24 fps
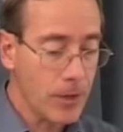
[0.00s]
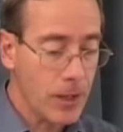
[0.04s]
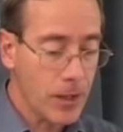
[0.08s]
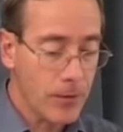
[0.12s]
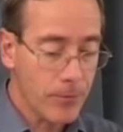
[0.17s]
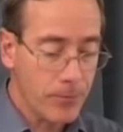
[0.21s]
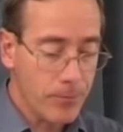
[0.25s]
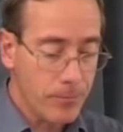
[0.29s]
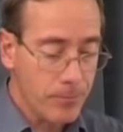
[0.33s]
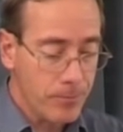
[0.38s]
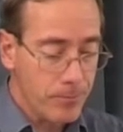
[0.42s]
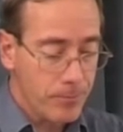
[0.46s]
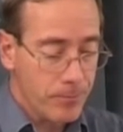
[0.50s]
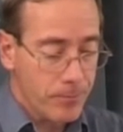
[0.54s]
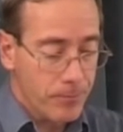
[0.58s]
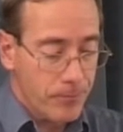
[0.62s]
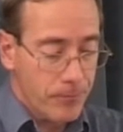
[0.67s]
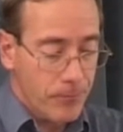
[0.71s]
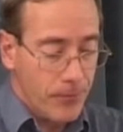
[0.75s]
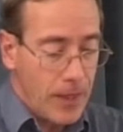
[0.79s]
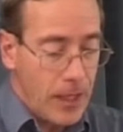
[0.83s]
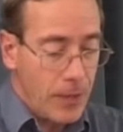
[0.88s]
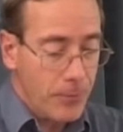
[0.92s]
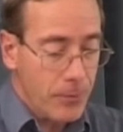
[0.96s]
uh,
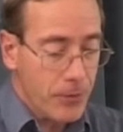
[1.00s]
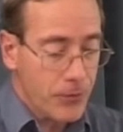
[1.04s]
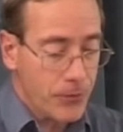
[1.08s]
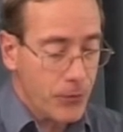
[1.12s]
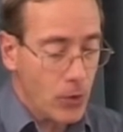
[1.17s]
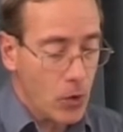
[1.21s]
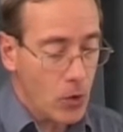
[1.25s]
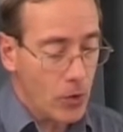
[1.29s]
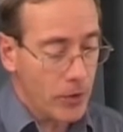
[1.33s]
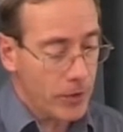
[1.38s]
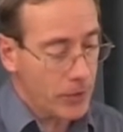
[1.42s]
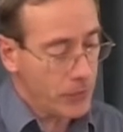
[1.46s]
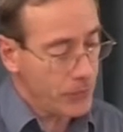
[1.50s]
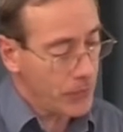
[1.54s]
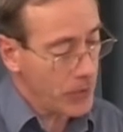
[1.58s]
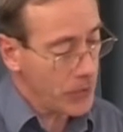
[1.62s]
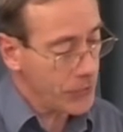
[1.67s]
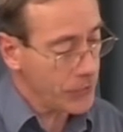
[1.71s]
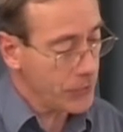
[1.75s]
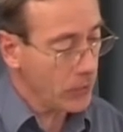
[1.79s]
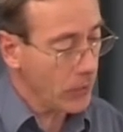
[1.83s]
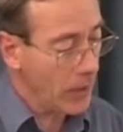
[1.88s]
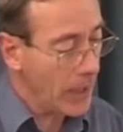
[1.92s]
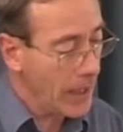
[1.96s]
found before in a
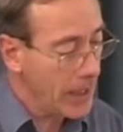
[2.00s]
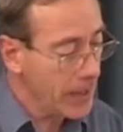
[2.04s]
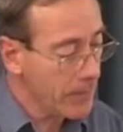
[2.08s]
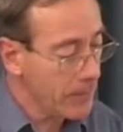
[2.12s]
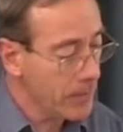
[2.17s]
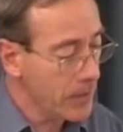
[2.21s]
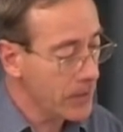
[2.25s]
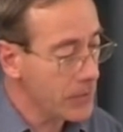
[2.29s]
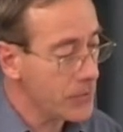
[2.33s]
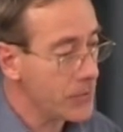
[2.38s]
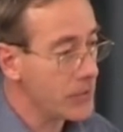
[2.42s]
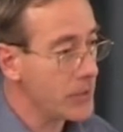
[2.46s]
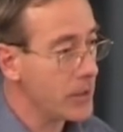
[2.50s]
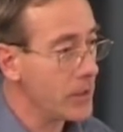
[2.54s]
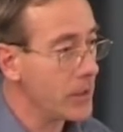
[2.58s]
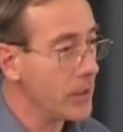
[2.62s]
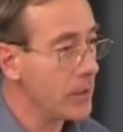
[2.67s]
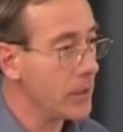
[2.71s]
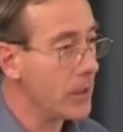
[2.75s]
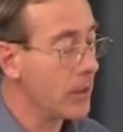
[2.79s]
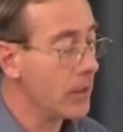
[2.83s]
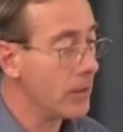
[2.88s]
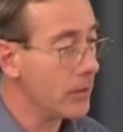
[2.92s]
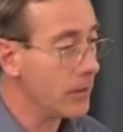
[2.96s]
fossil ape, is
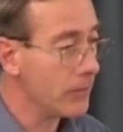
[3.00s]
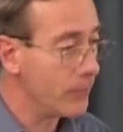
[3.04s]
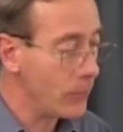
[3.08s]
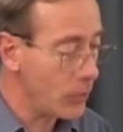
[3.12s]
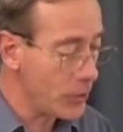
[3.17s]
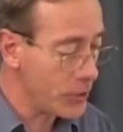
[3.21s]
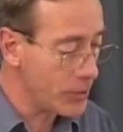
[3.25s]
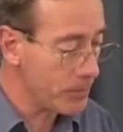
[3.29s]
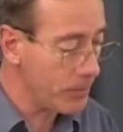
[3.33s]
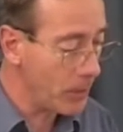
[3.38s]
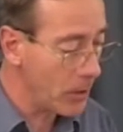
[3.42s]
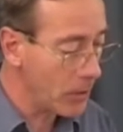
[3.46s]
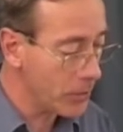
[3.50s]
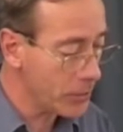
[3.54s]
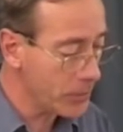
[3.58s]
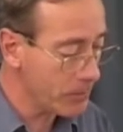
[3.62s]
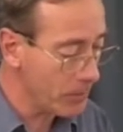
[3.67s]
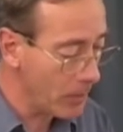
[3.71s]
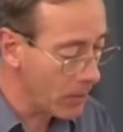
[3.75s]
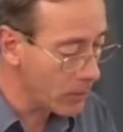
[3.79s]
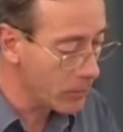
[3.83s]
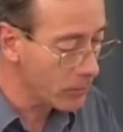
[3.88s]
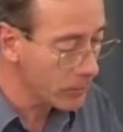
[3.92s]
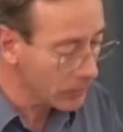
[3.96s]
the, uh, the voice box
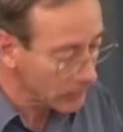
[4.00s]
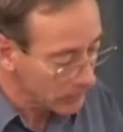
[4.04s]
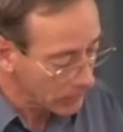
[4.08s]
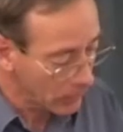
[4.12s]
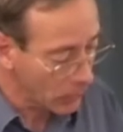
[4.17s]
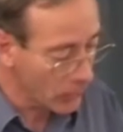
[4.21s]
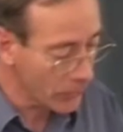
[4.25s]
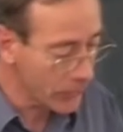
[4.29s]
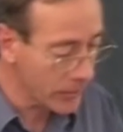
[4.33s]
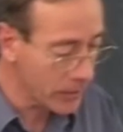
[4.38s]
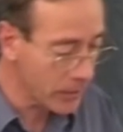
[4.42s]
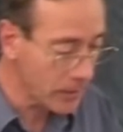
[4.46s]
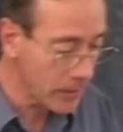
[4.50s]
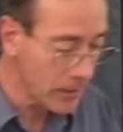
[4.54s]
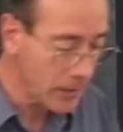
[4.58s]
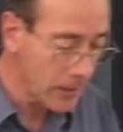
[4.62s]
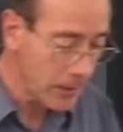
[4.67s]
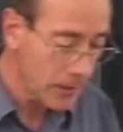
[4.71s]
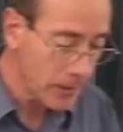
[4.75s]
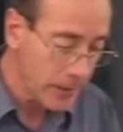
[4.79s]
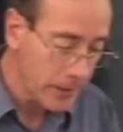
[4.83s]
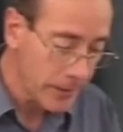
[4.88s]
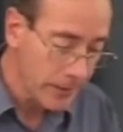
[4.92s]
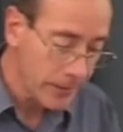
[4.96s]
bone or the,
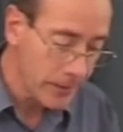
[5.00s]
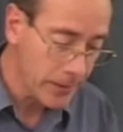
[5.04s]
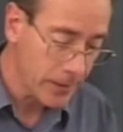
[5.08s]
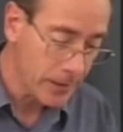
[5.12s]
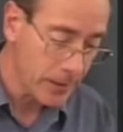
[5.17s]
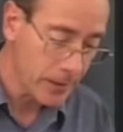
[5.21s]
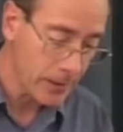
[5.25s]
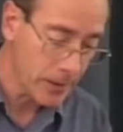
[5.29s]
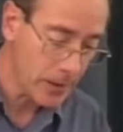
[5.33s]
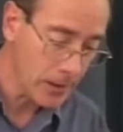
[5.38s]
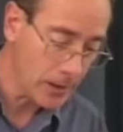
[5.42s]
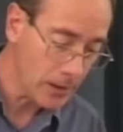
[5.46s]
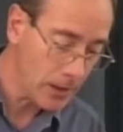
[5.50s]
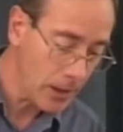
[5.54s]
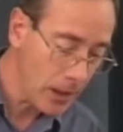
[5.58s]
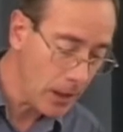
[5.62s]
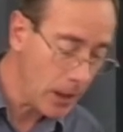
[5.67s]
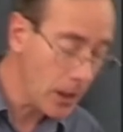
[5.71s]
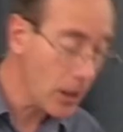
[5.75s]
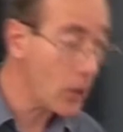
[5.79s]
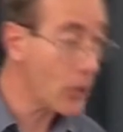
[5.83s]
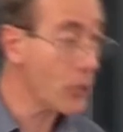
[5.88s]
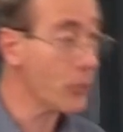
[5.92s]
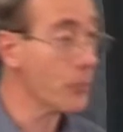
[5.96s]
the uh,
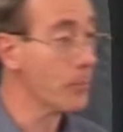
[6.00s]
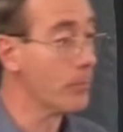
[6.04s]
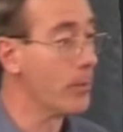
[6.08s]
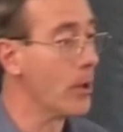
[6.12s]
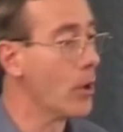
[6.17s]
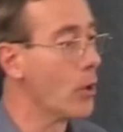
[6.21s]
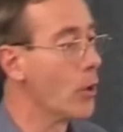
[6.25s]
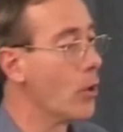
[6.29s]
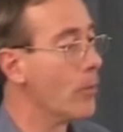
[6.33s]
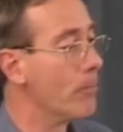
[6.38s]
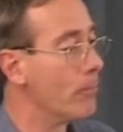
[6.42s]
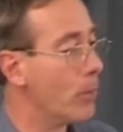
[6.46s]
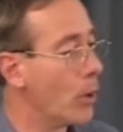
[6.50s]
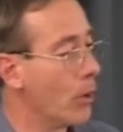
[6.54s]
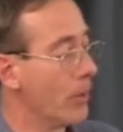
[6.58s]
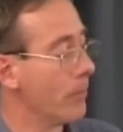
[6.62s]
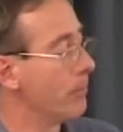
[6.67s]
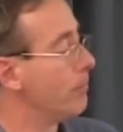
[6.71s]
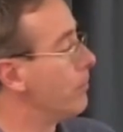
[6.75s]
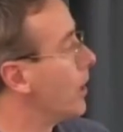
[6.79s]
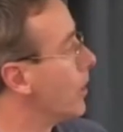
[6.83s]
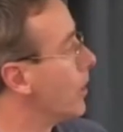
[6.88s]
hyoid bo- bo-